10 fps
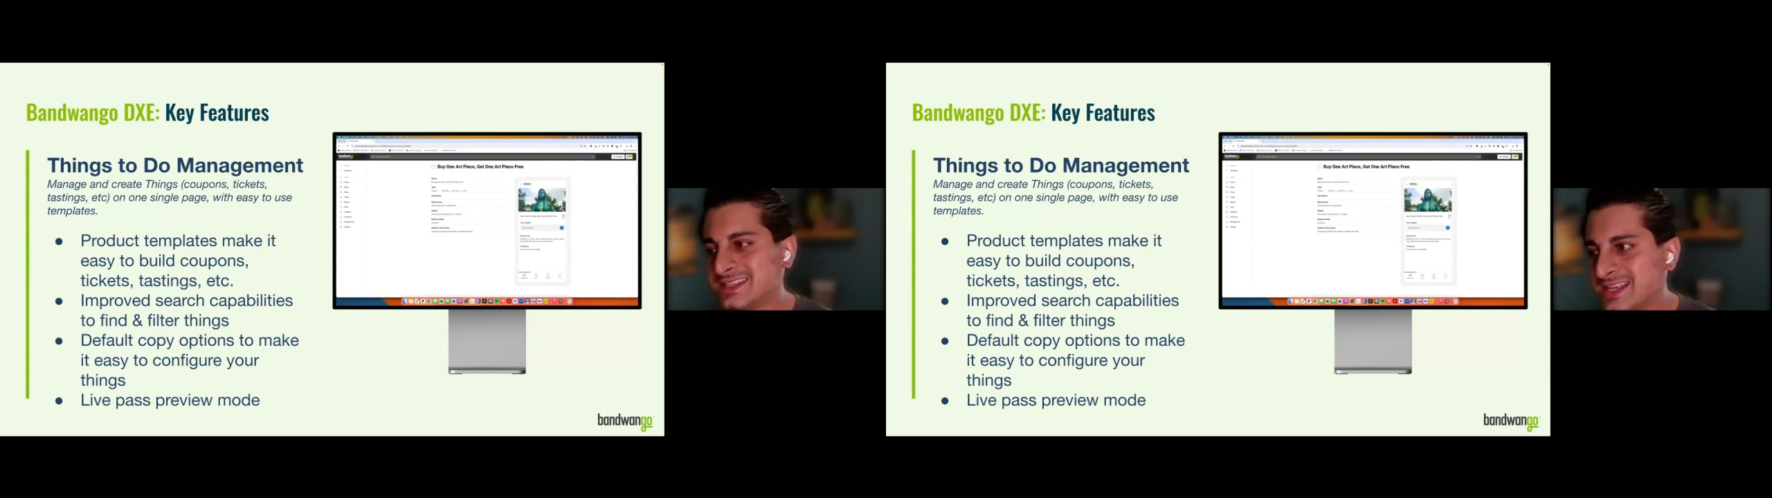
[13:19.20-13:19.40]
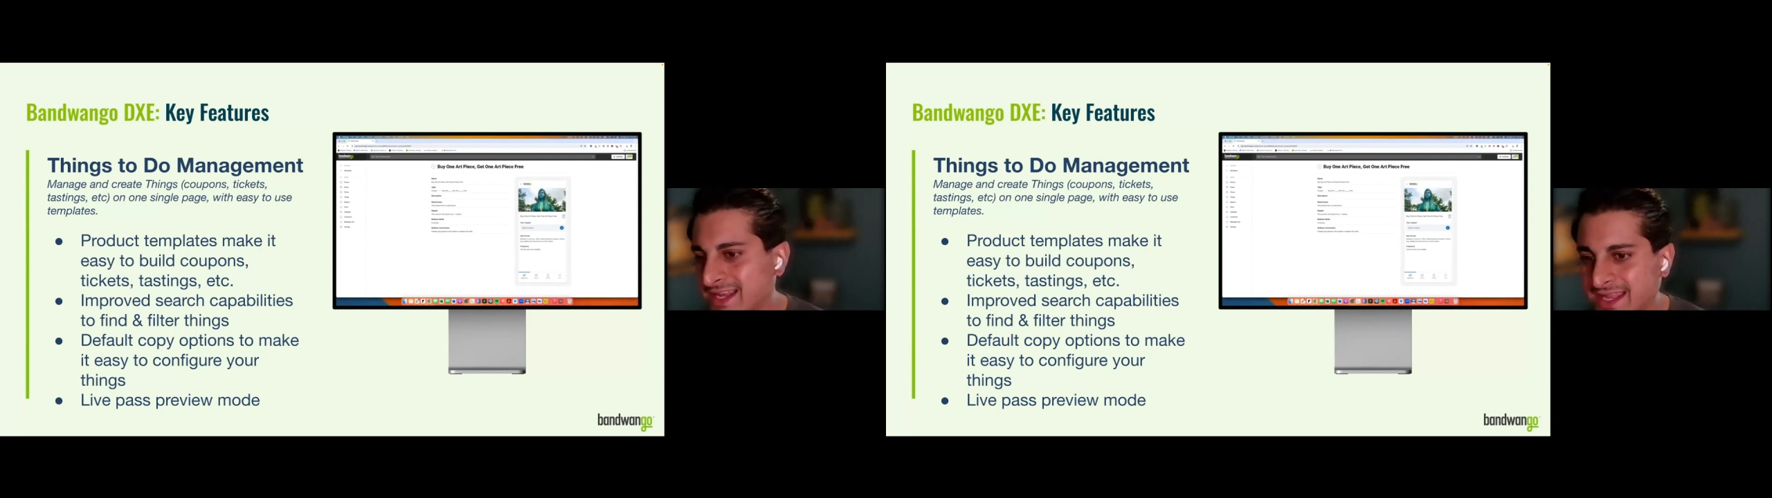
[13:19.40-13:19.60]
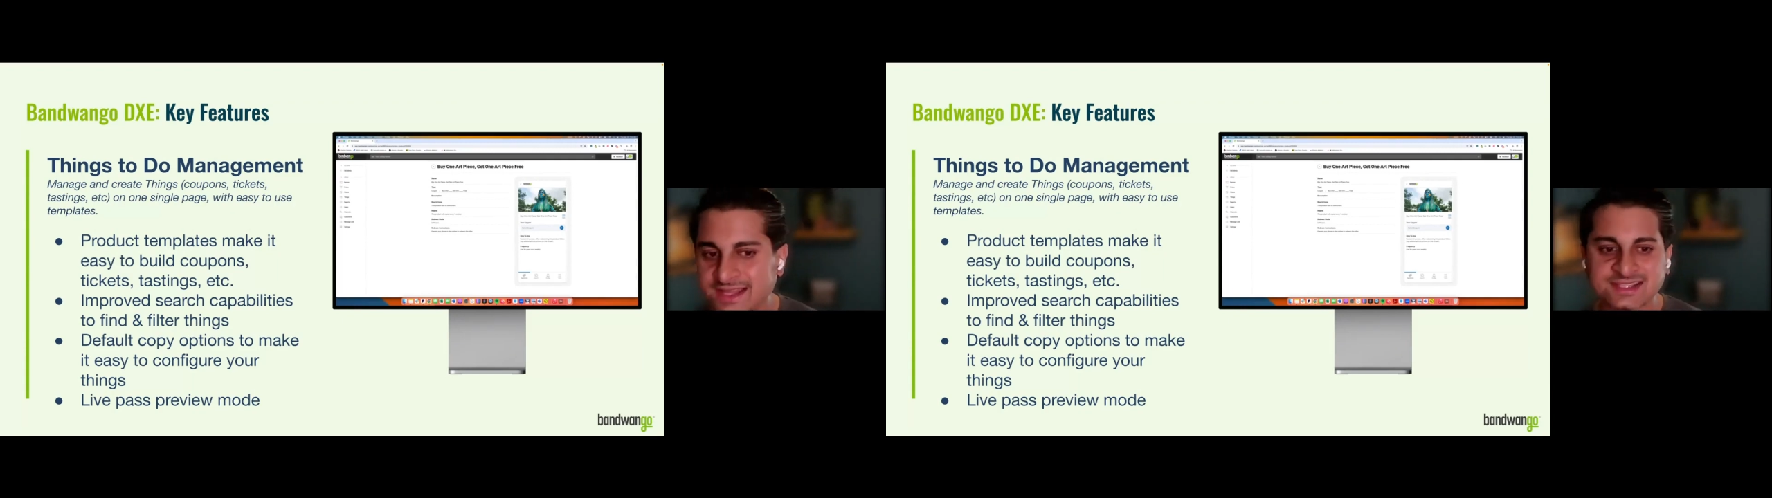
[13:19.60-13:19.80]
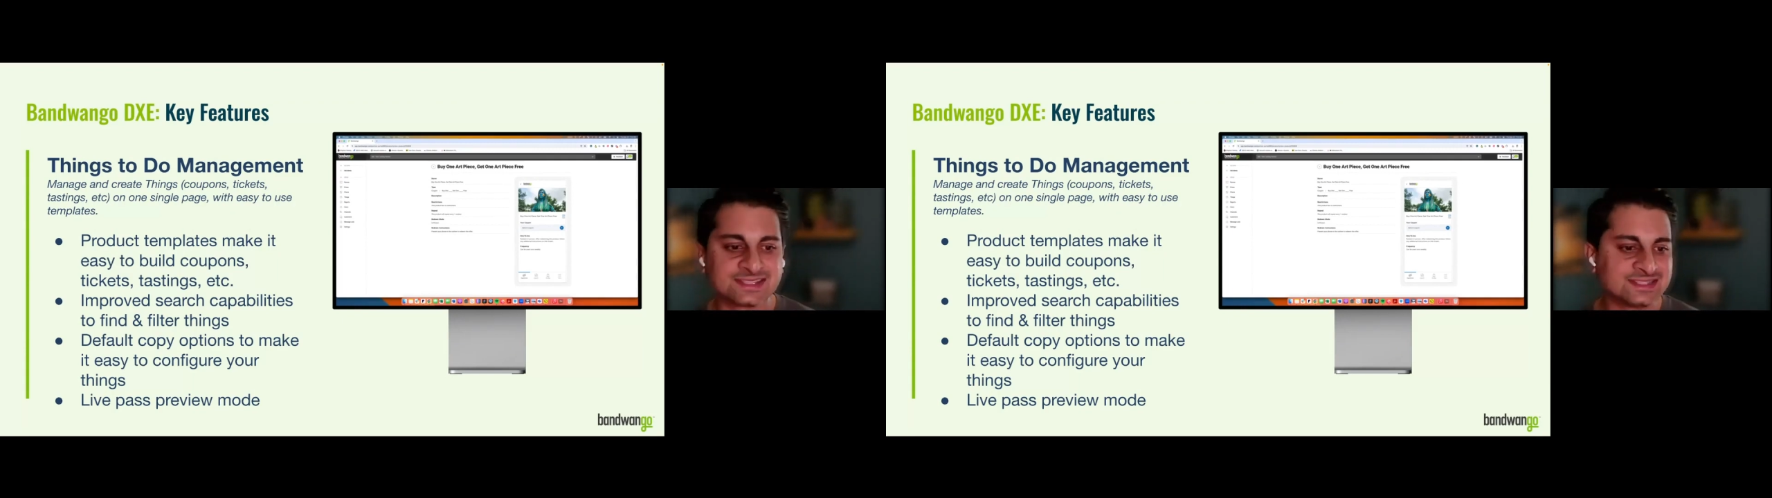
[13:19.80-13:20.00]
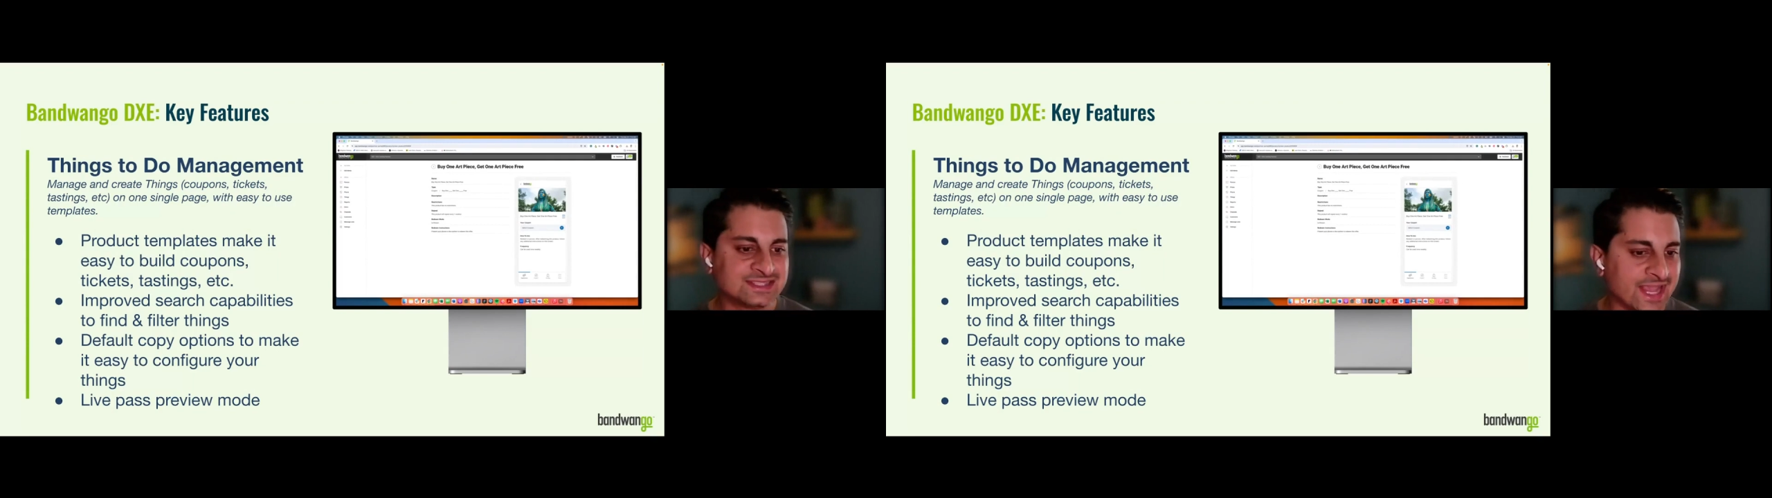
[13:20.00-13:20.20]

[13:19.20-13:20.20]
tickets,